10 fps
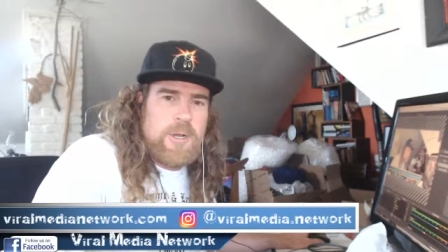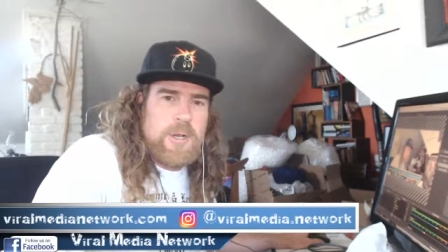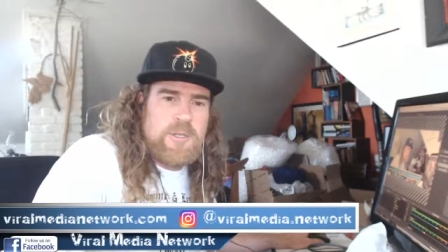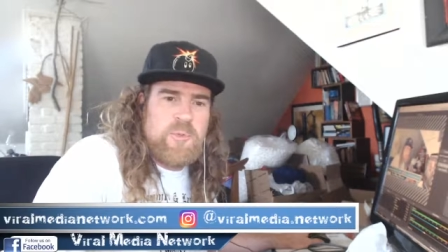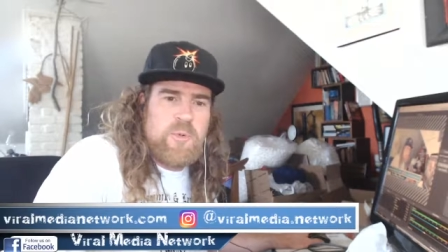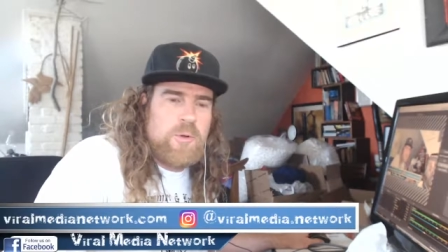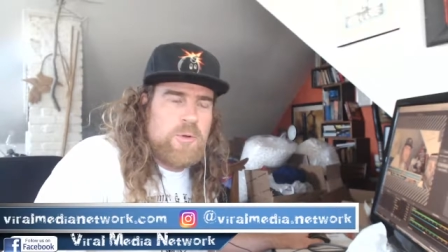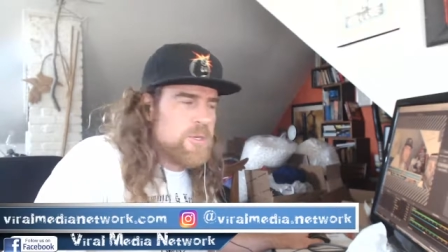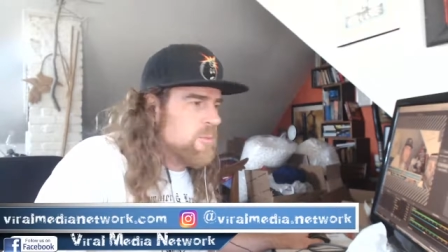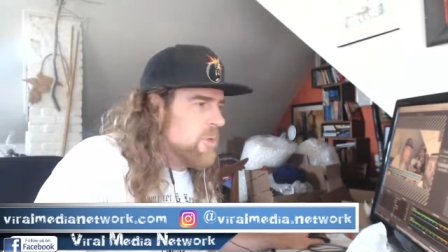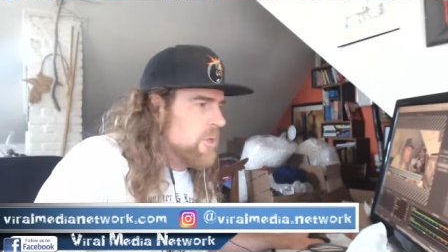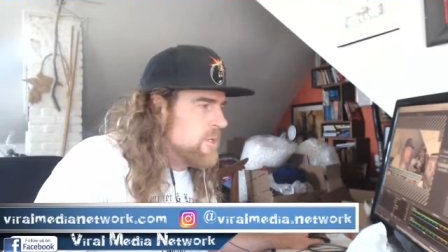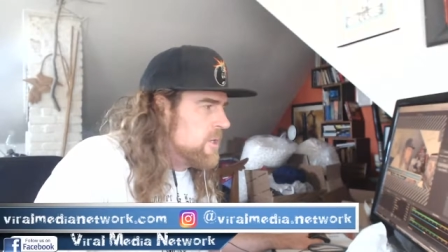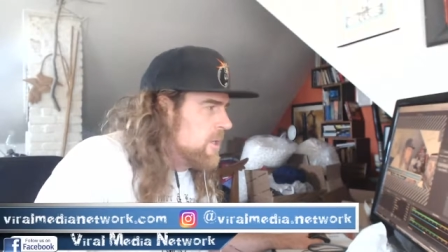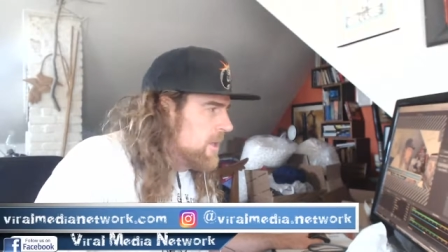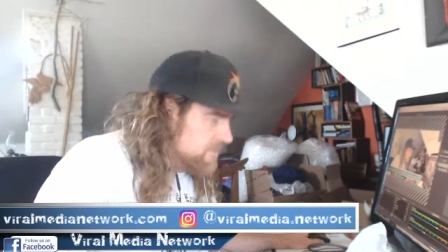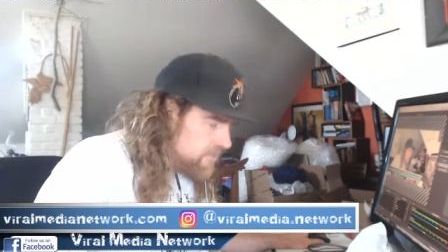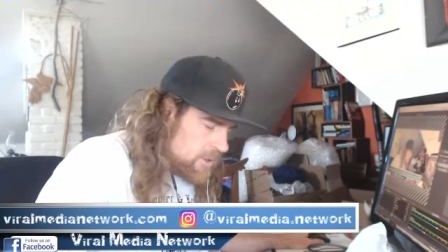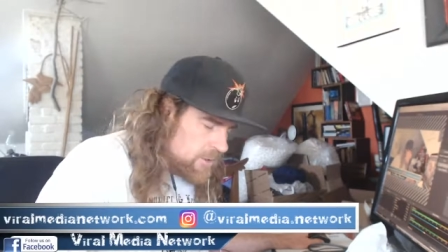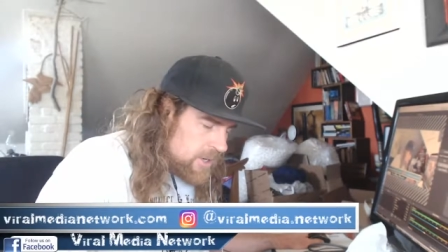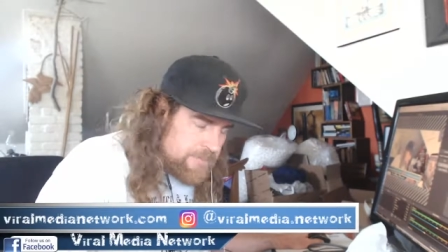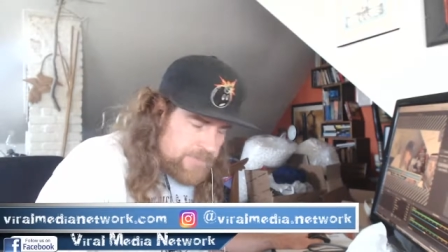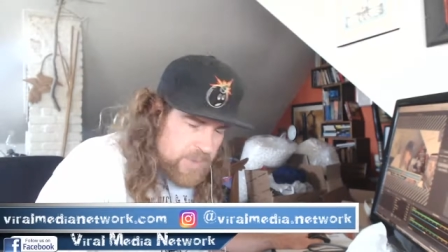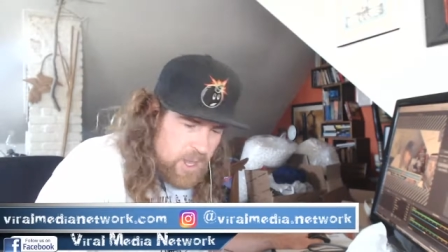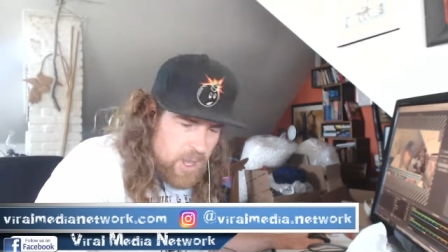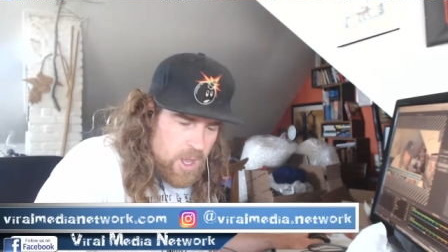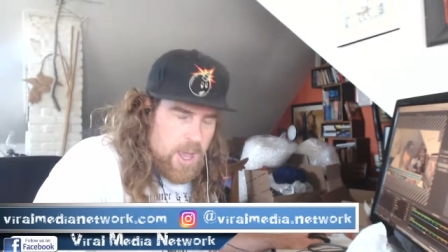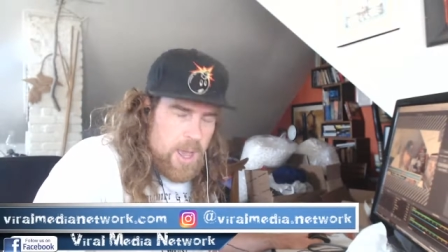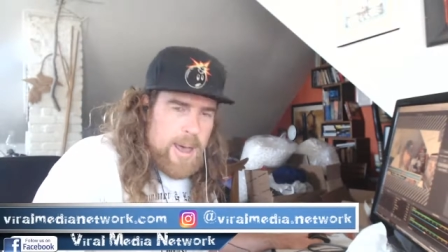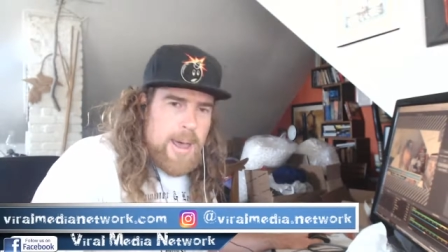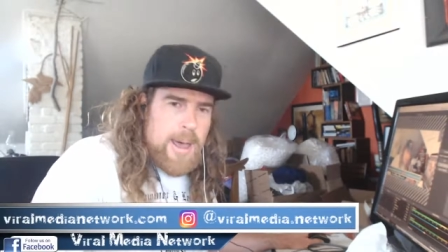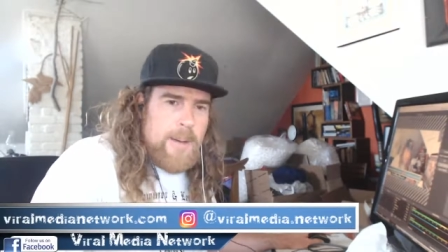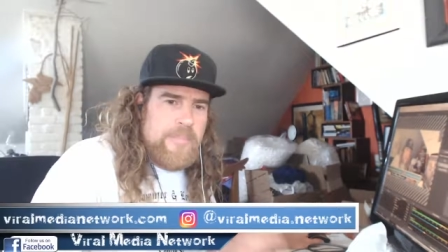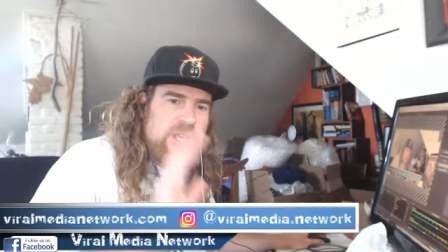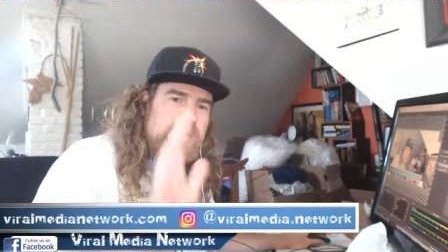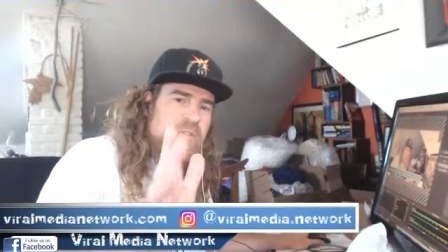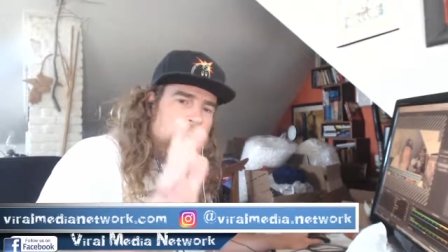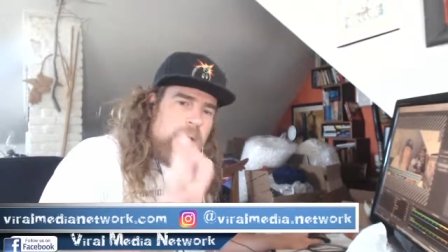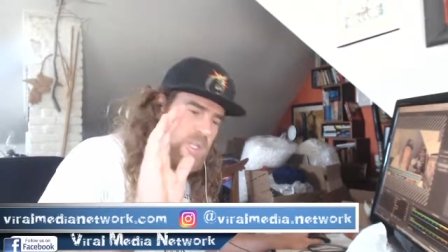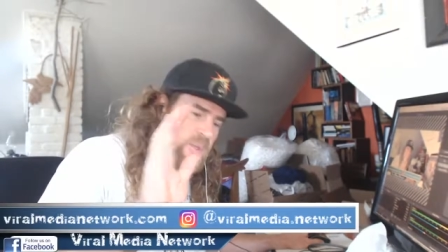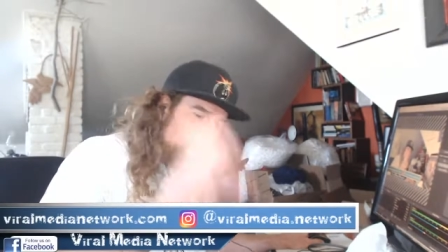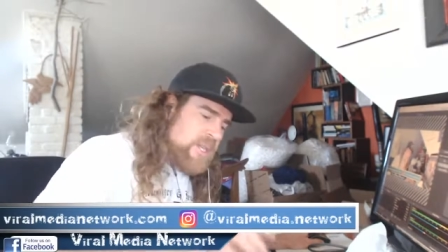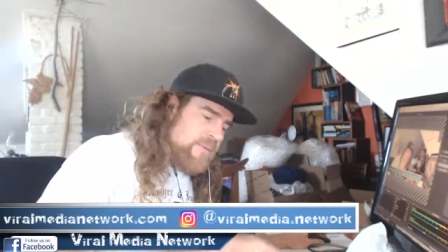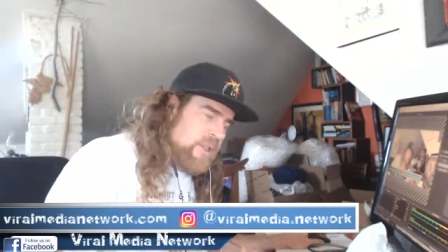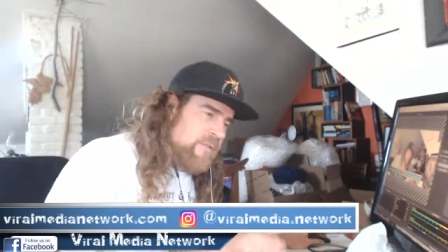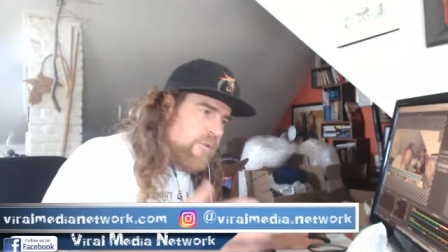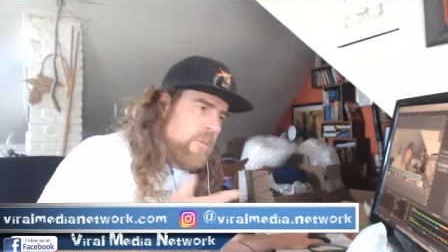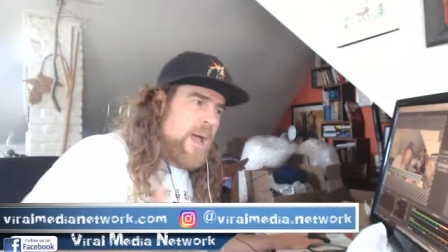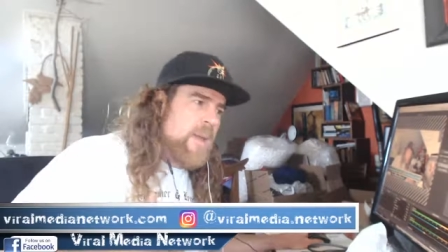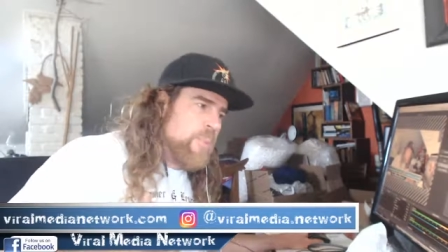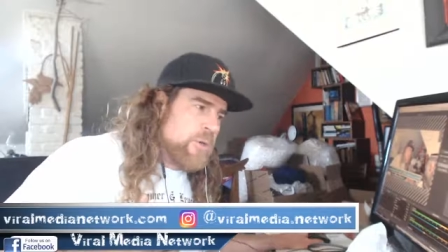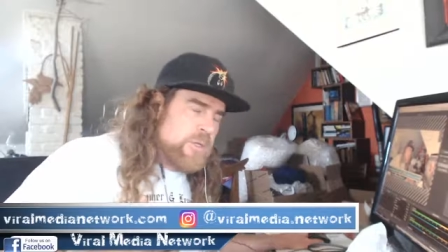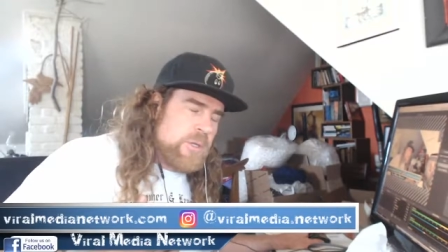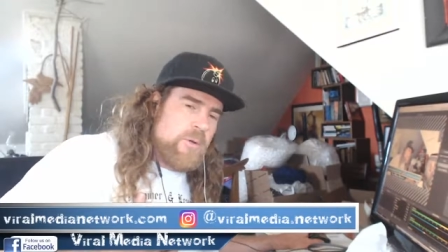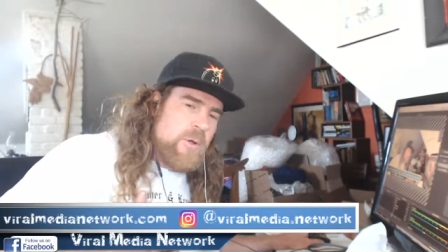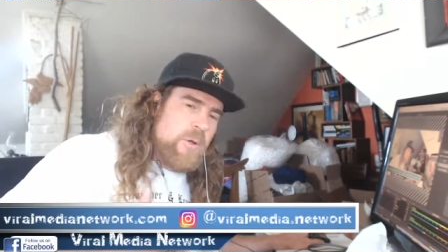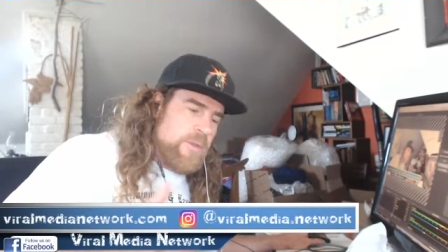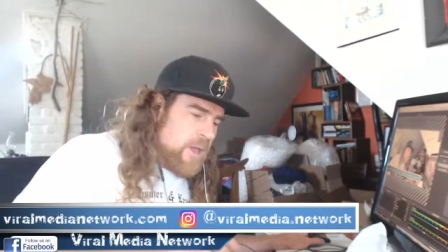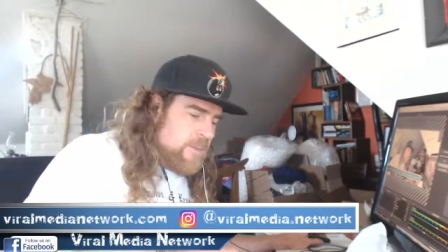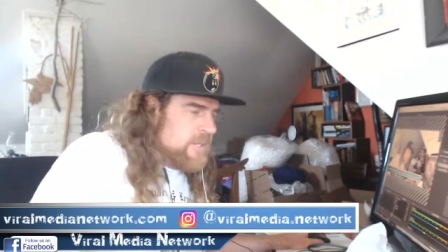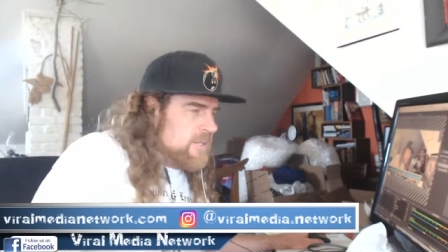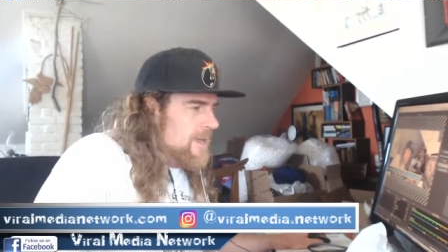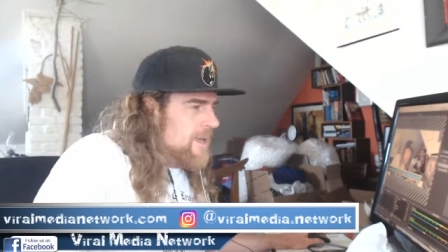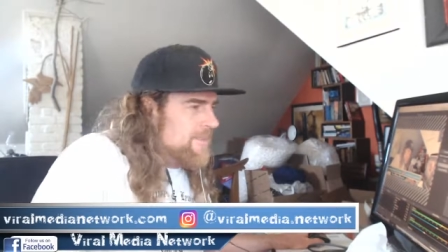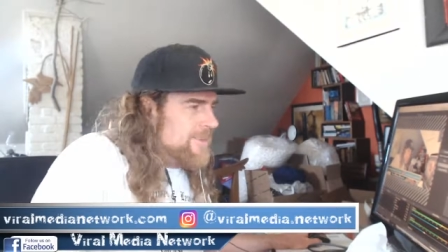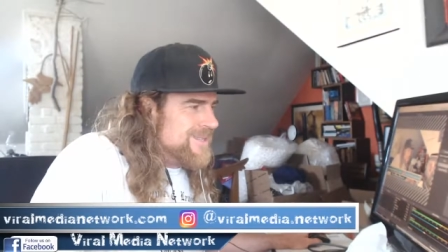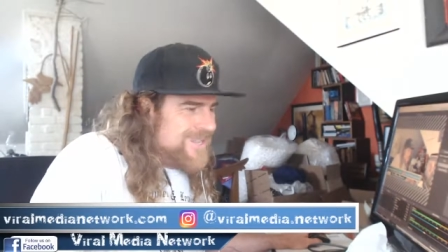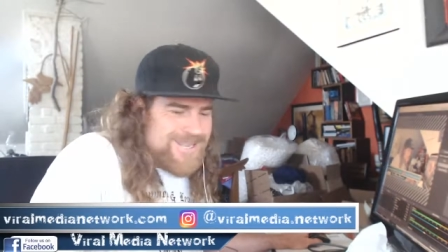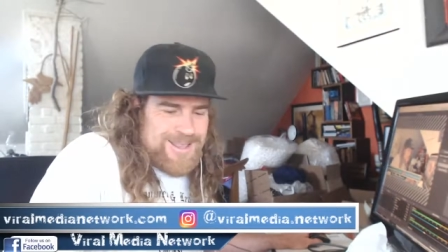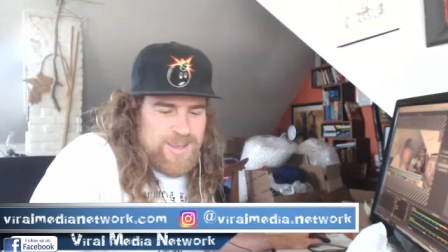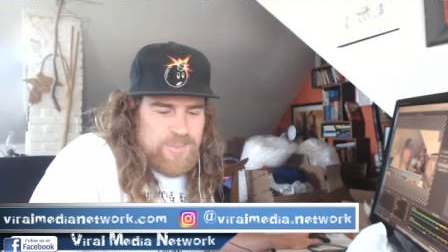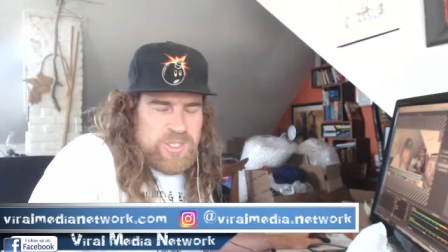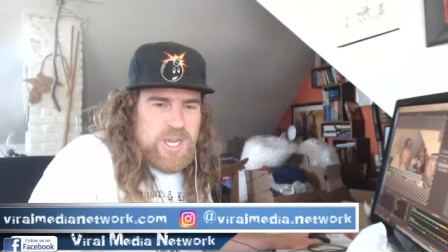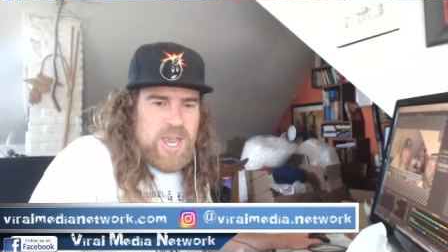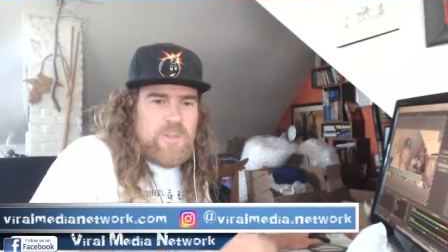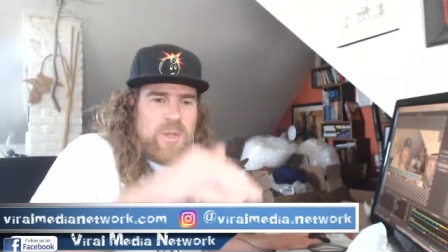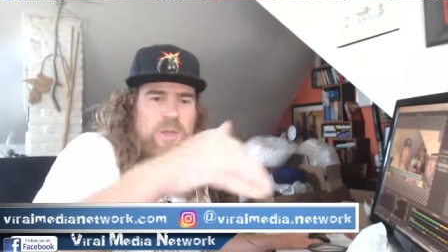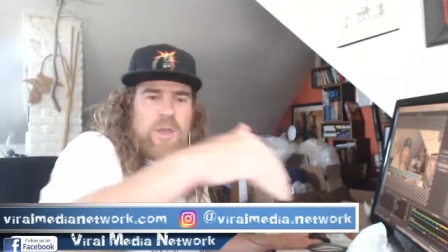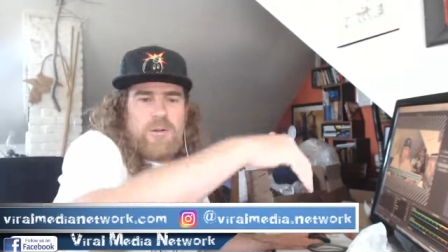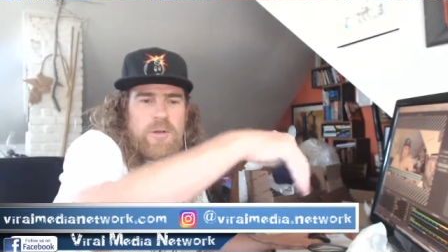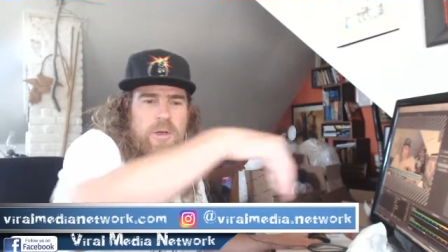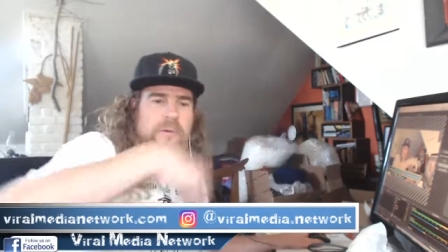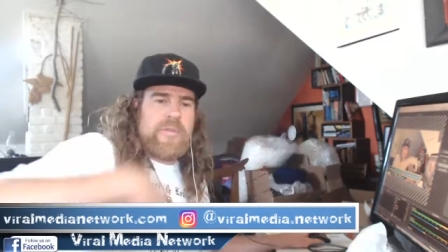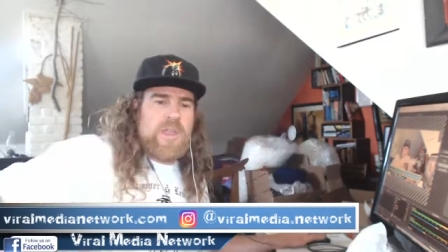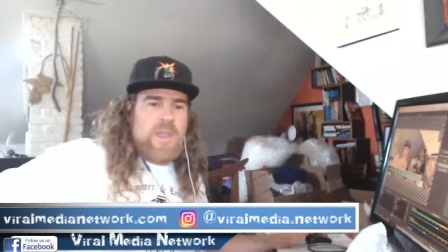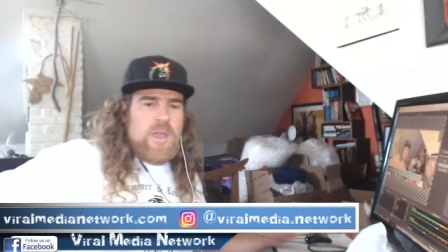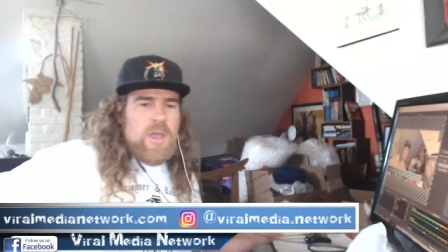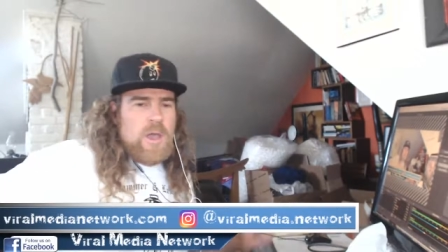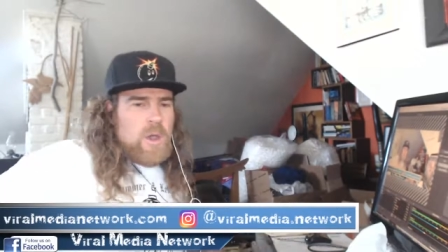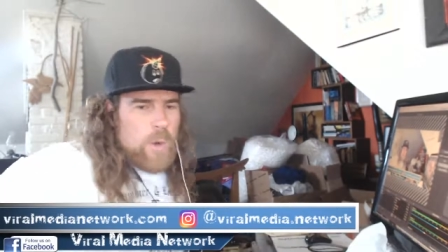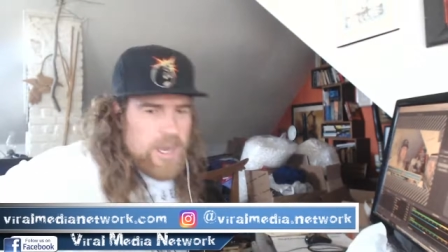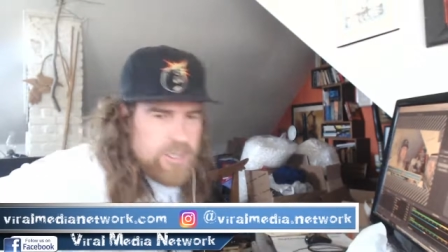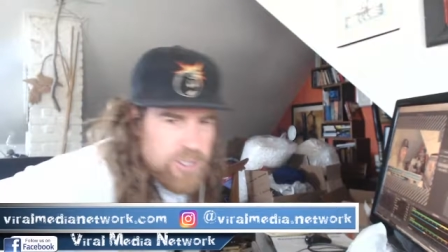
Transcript: entrepreneurship, but uh, that's for another day. Um, this vlog is specifically for my personal growth. I am Sam, D J Lumberjack. Below are all the ways you